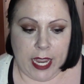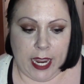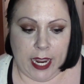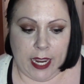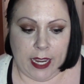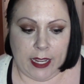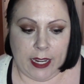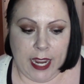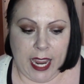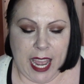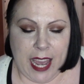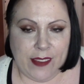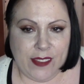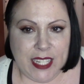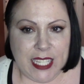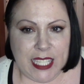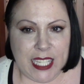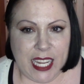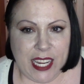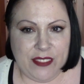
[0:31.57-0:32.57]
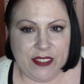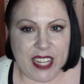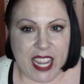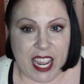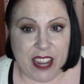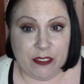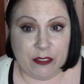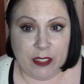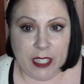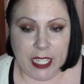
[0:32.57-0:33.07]
And I haven't saved
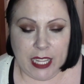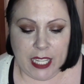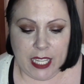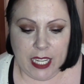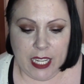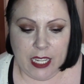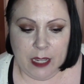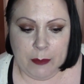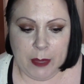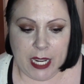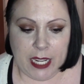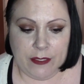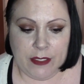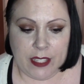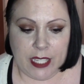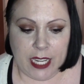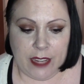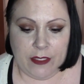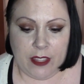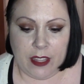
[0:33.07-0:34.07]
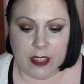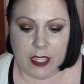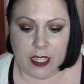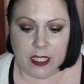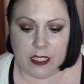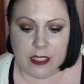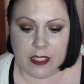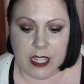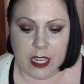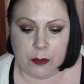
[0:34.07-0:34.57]
everything, but I've saved the
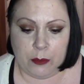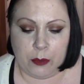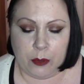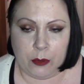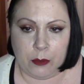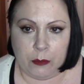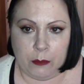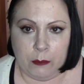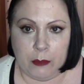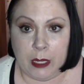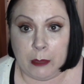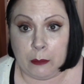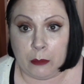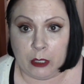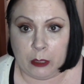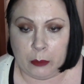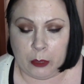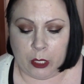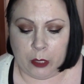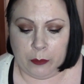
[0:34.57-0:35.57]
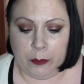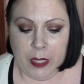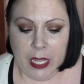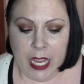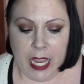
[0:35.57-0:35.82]
things that were memorable.